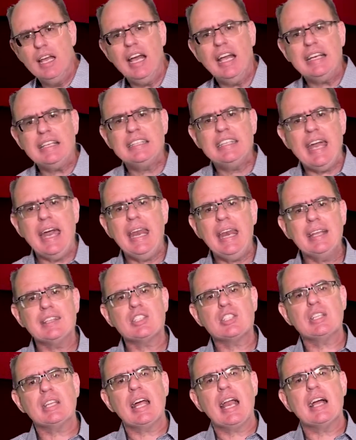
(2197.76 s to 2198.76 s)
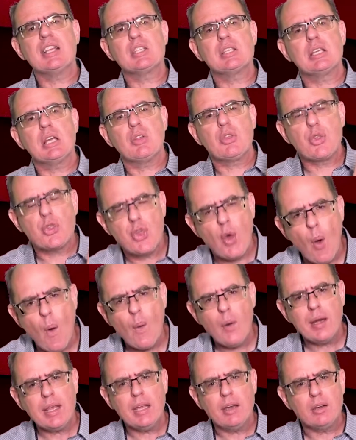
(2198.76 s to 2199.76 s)
And get it till it has an
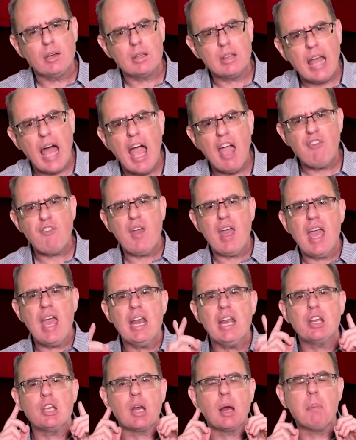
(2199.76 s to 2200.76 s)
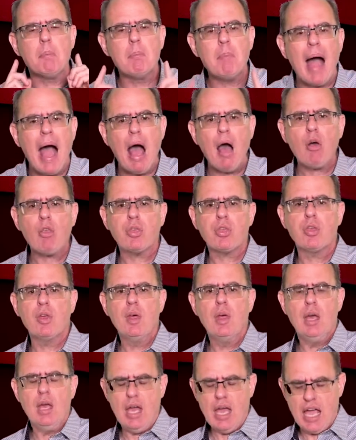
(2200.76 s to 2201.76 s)
authority in your life and in your mouth.
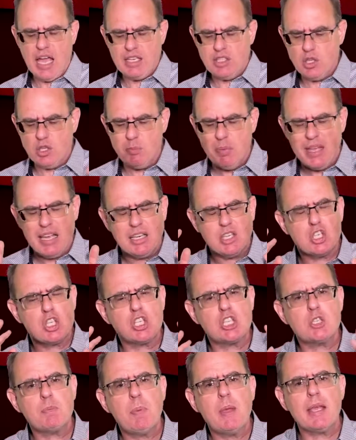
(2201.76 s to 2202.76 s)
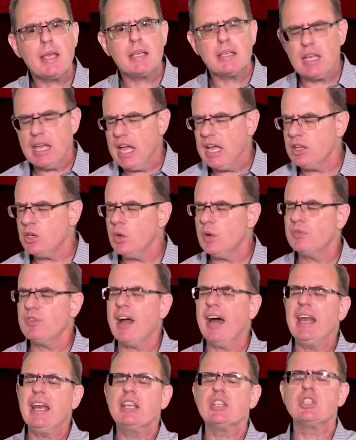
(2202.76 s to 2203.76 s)
And you begin to speak it. And you've
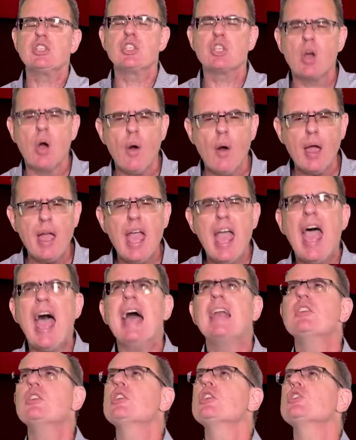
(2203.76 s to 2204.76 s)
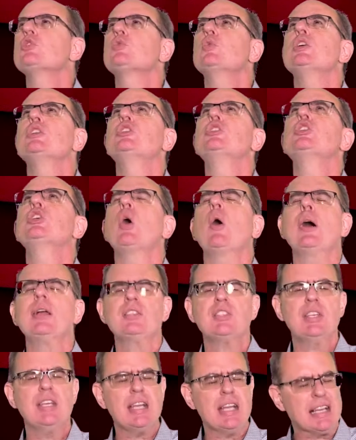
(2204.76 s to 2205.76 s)
got a joy and you're just
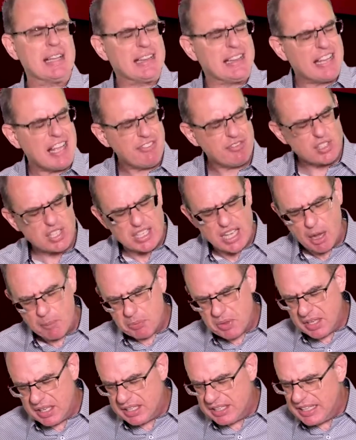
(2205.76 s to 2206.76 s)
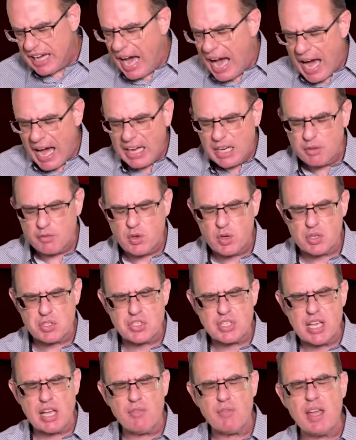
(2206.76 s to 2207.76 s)
rejoicing, lifting up the God of your
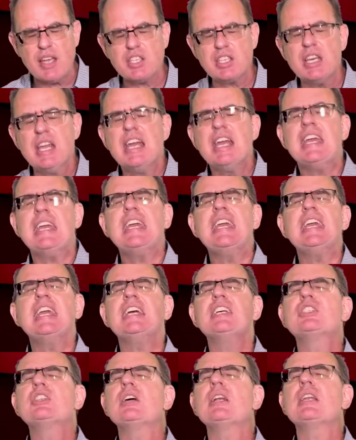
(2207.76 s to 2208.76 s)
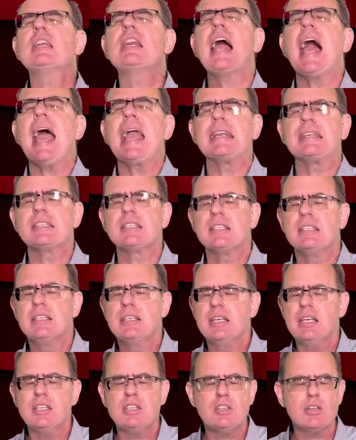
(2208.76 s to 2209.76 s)
salvation. He is your light
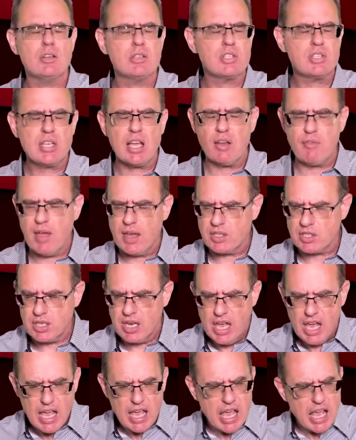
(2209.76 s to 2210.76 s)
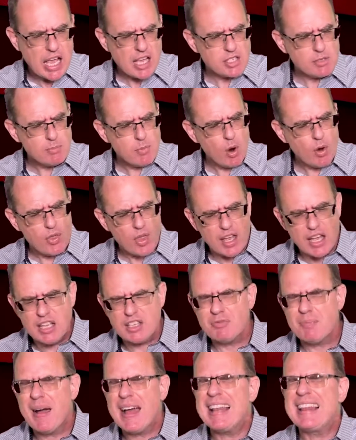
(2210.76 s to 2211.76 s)
and your salvation. He is more than
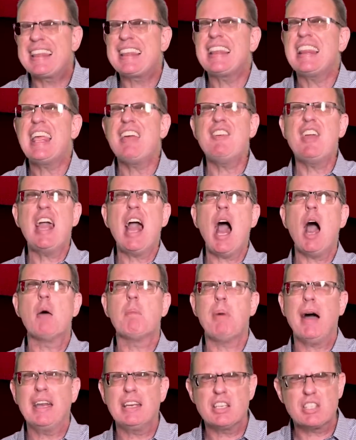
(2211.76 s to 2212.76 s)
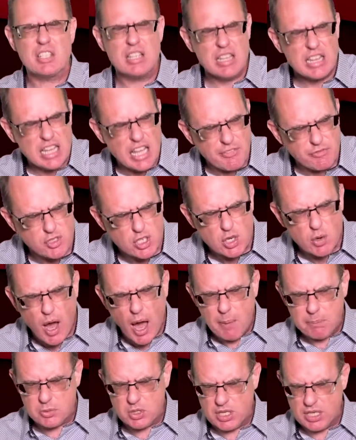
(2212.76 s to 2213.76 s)
He's my living hope. I just lift you
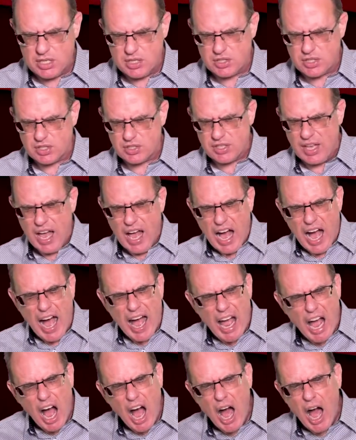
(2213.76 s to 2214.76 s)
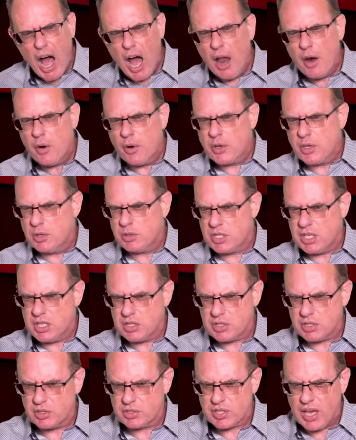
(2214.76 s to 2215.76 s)
up, Jesus. I honor you,
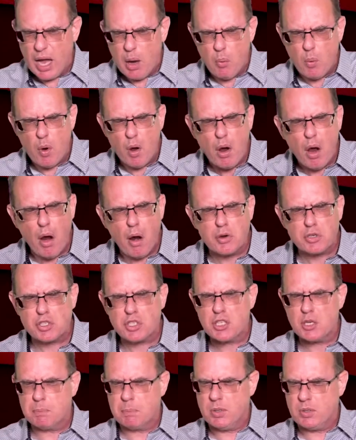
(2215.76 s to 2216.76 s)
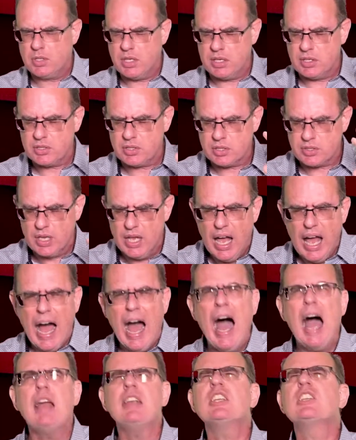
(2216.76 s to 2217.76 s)
Jesus. I worship you, Jesus.
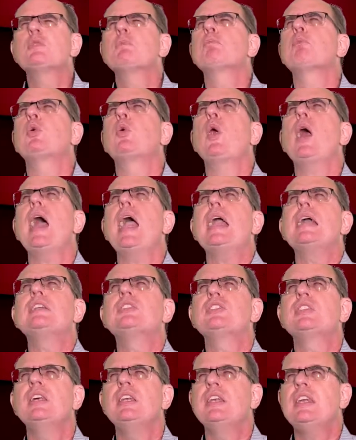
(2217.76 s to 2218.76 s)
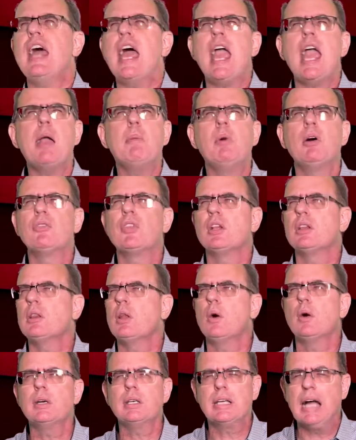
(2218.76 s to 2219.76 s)
I just praise the name of the
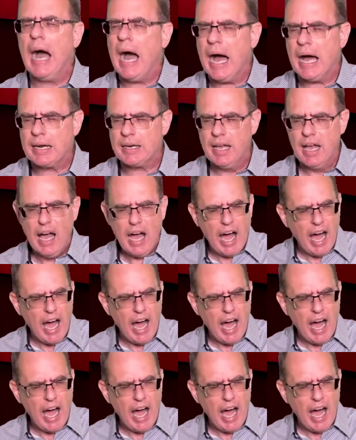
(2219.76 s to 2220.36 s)
Lord God.